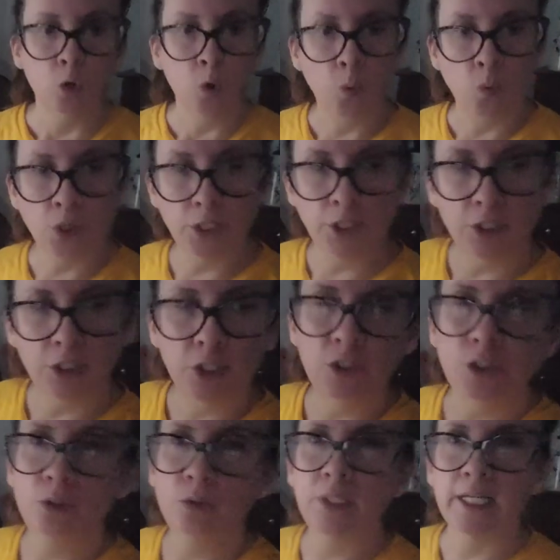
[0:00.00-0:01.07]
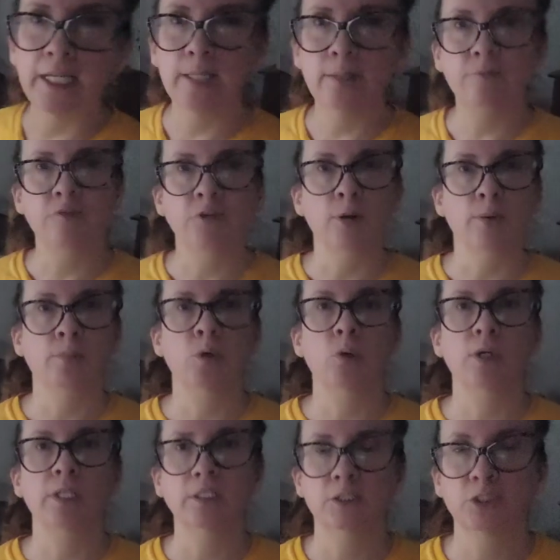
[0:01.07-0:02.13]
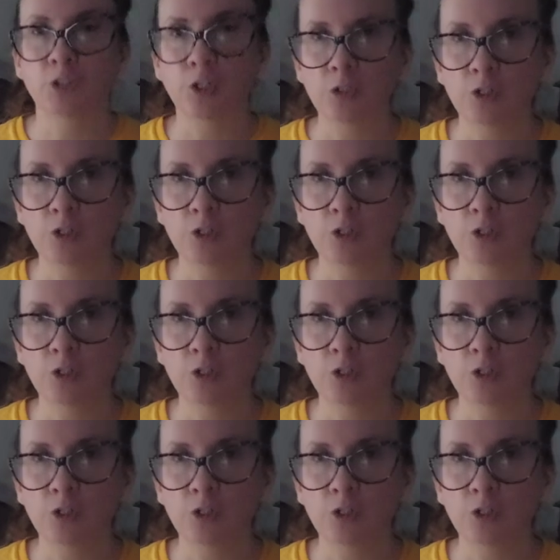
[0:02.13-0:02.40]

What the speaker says: What are you going to do to keep from going stir